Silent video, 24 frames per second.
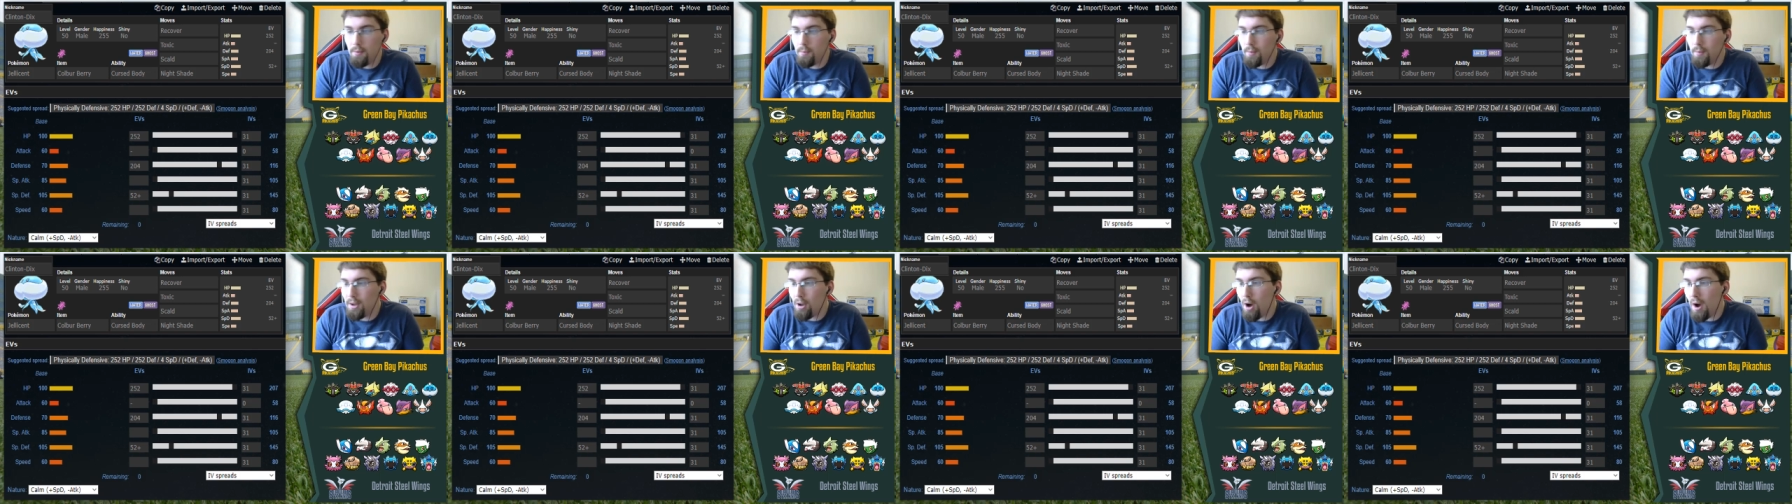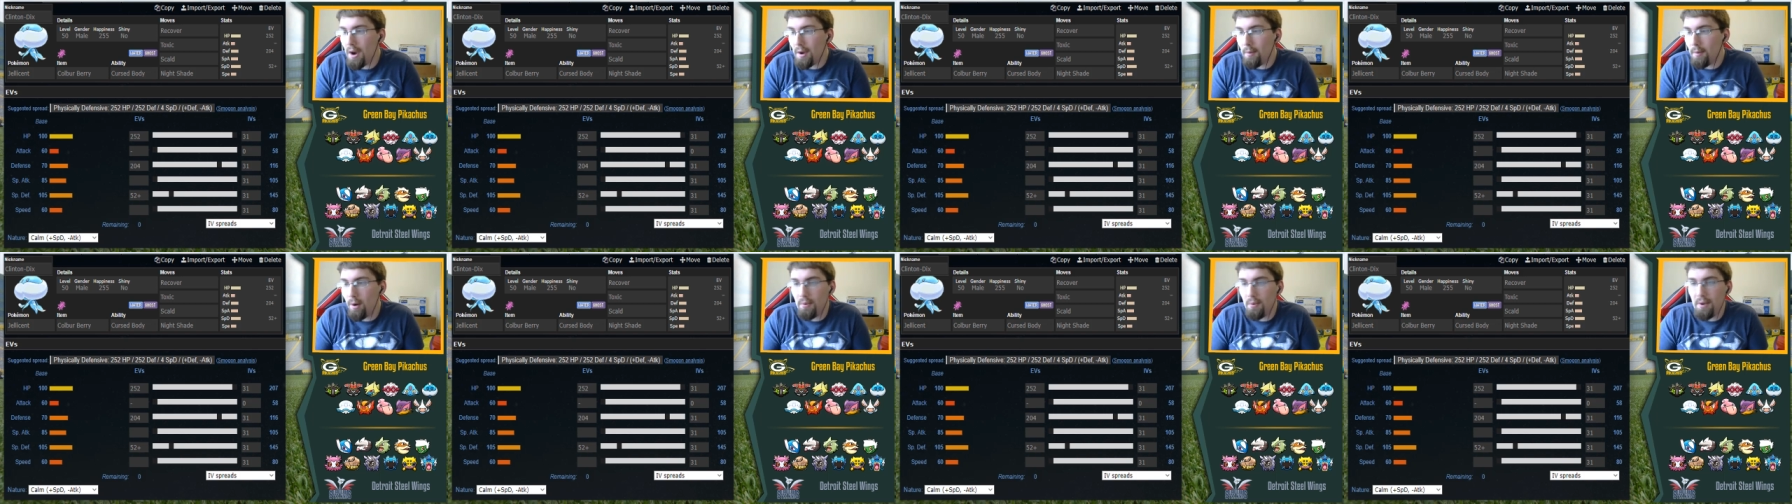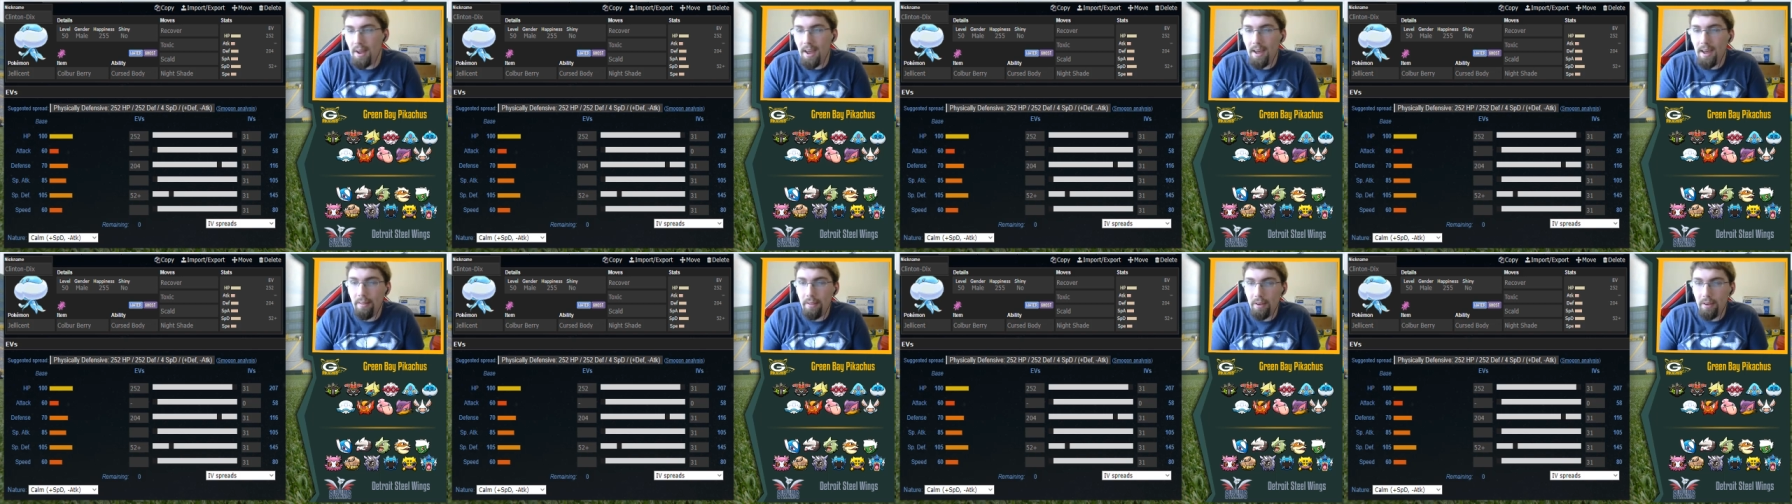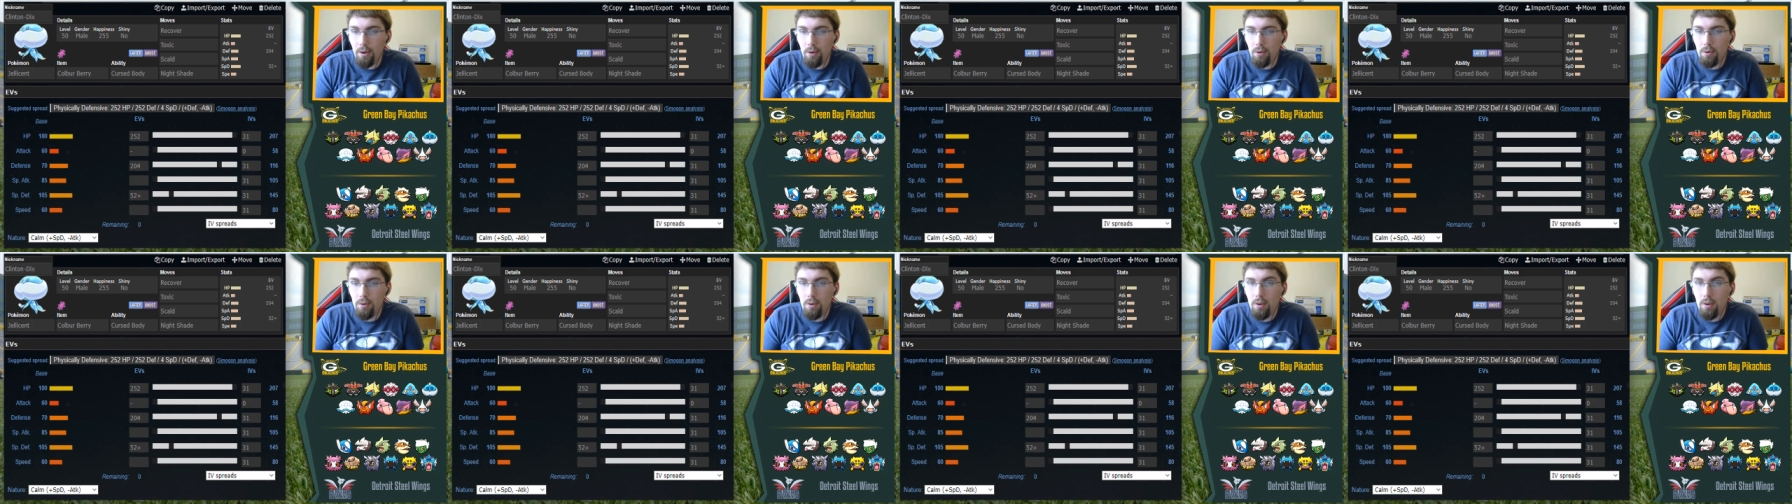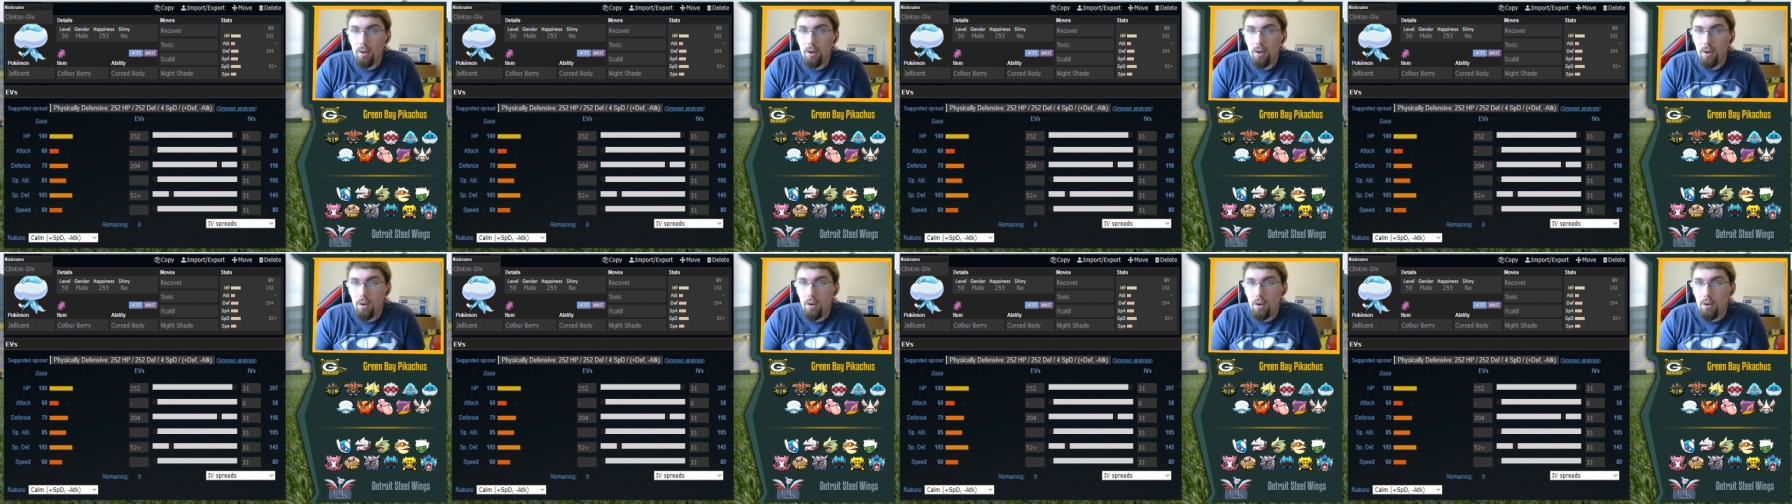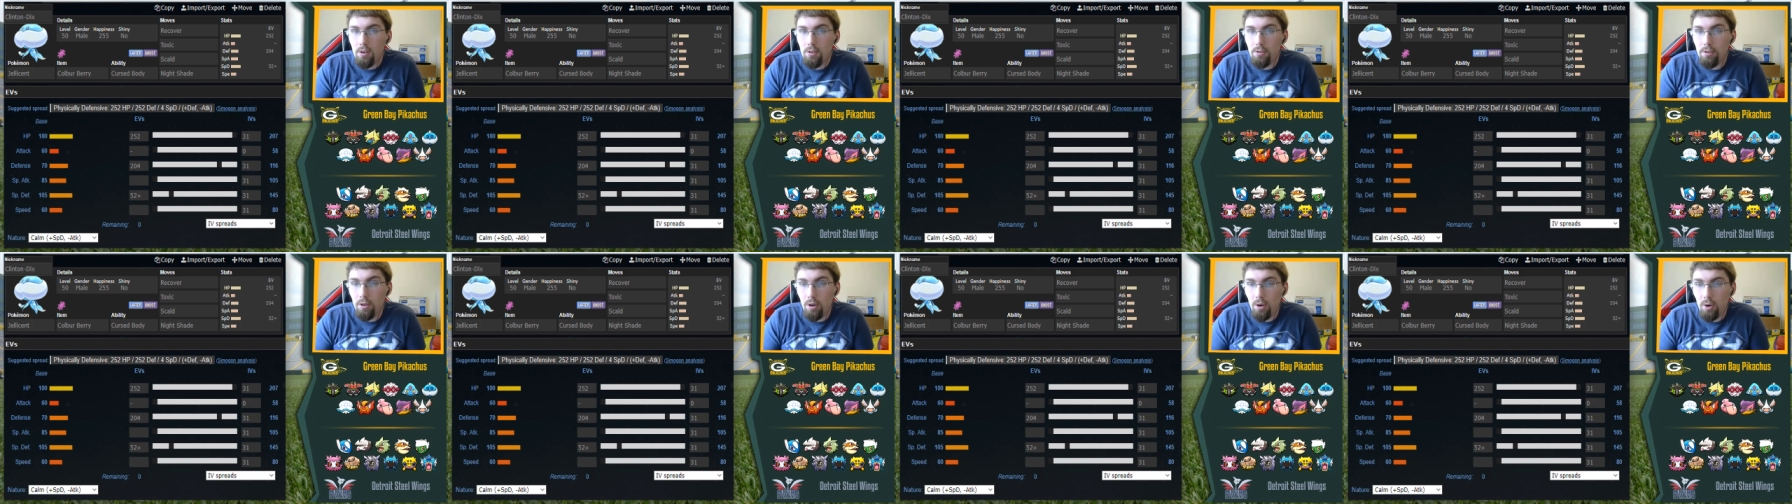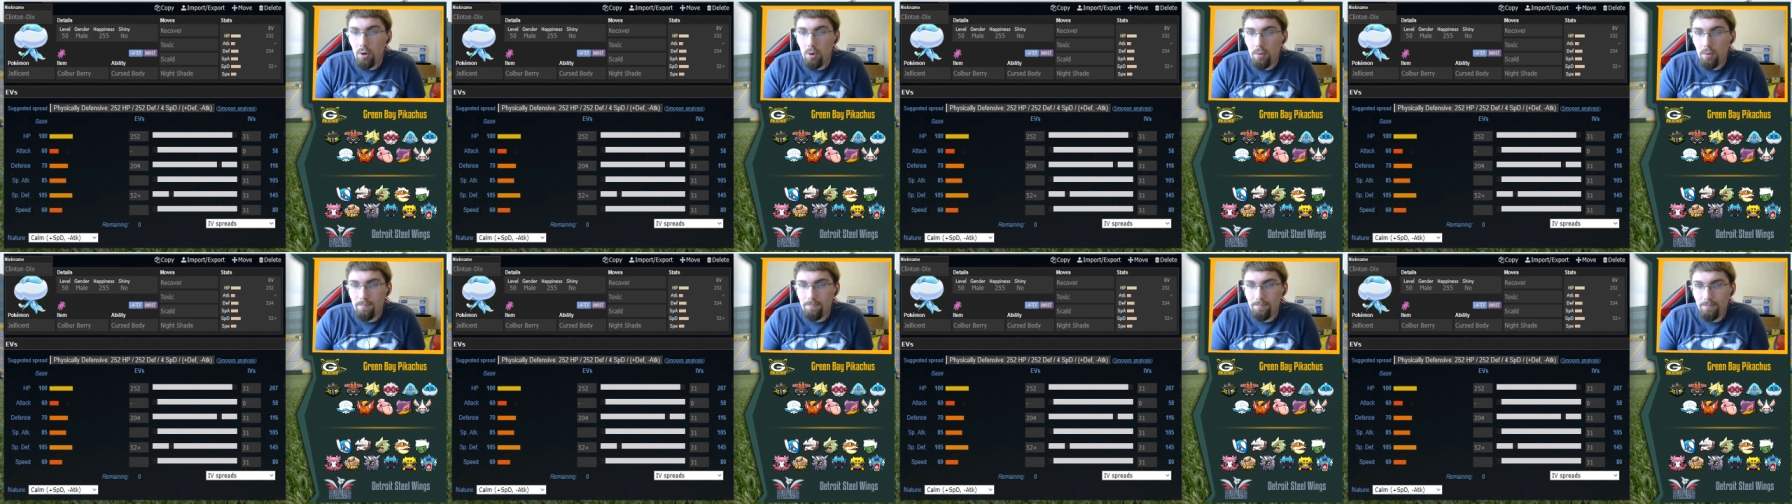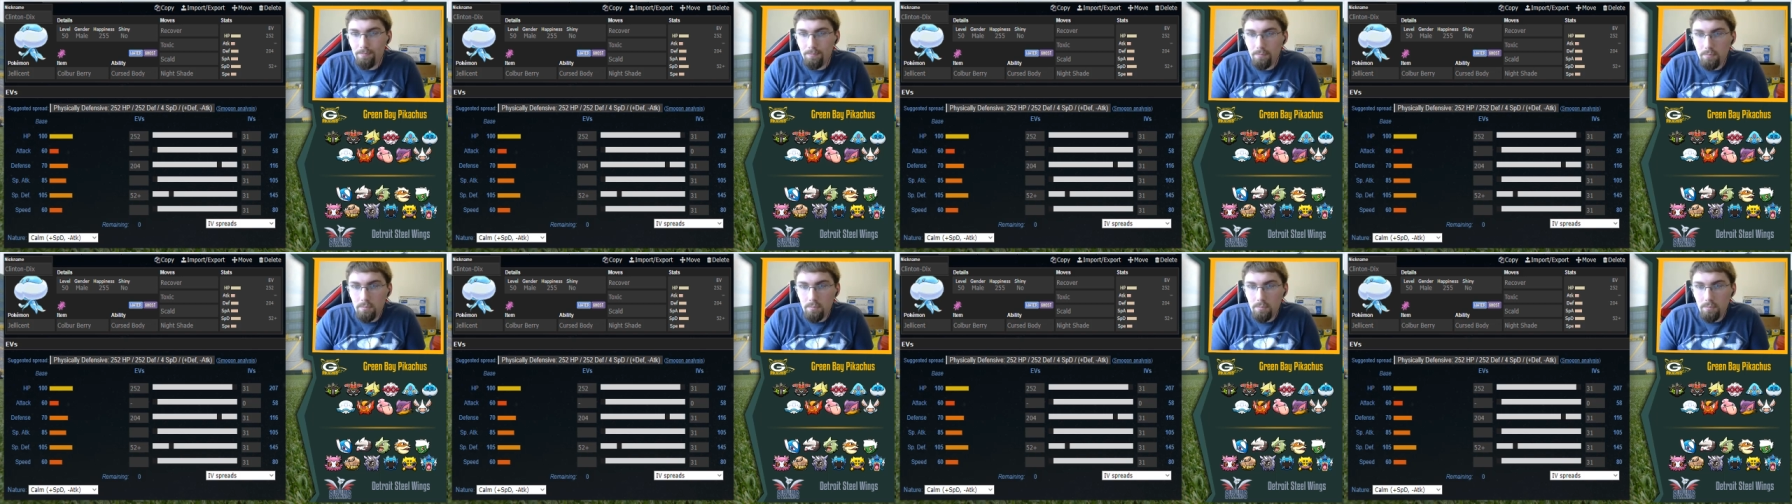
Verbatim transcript: we talk about ago, So,